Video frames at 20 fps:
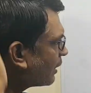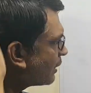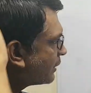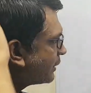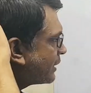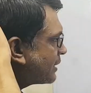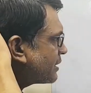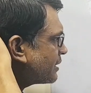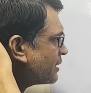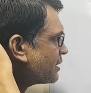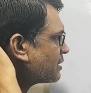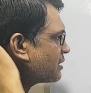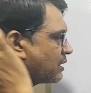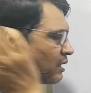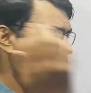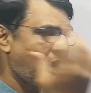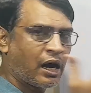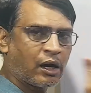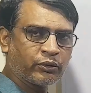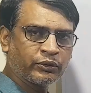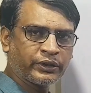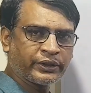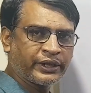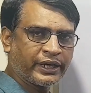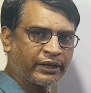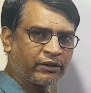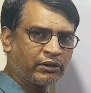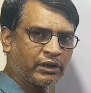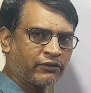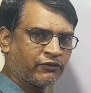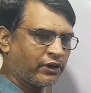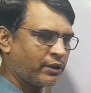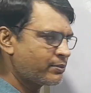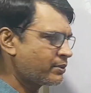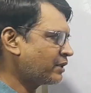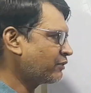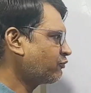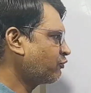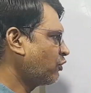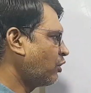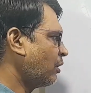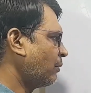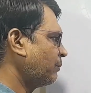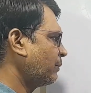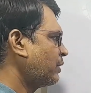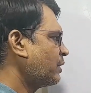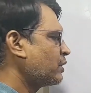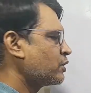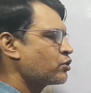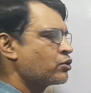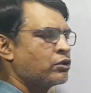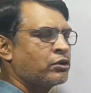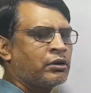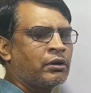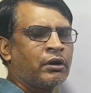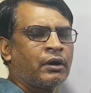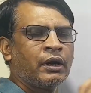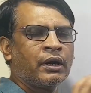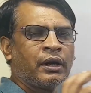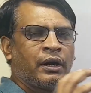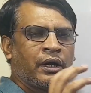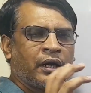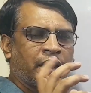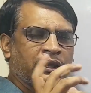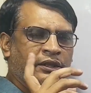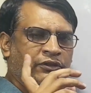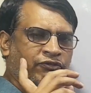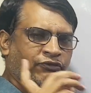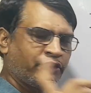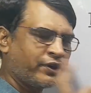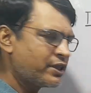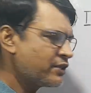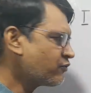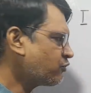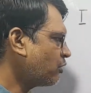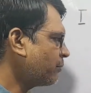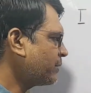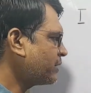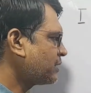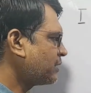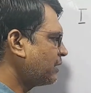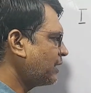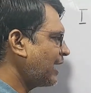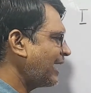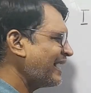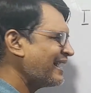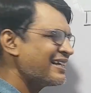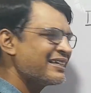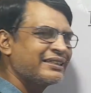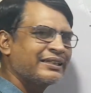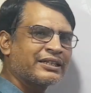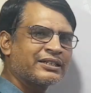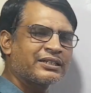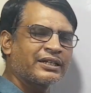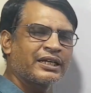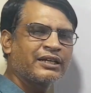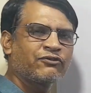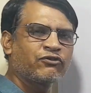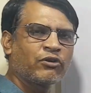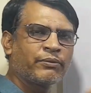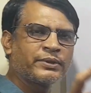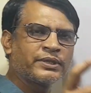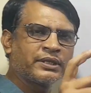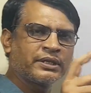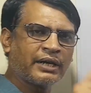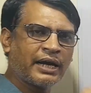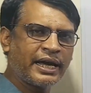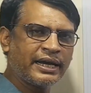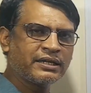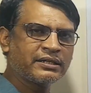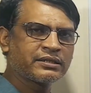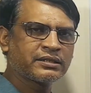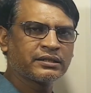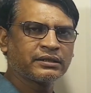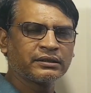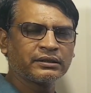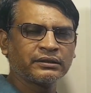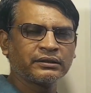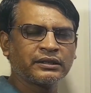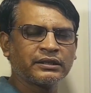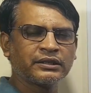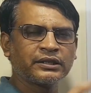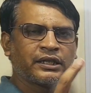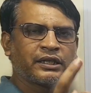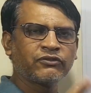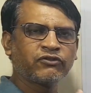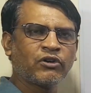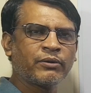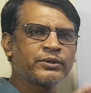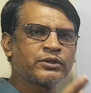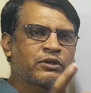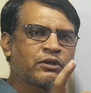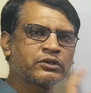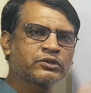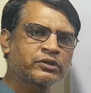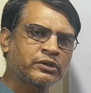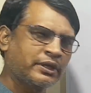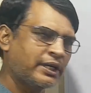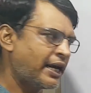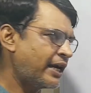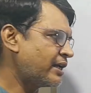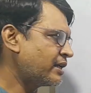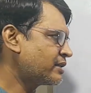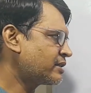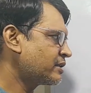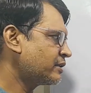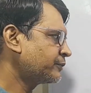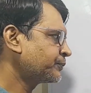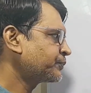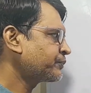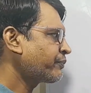this is how the regular verbs are formed. So the first form is like, the second form is liked, the third form is also liked.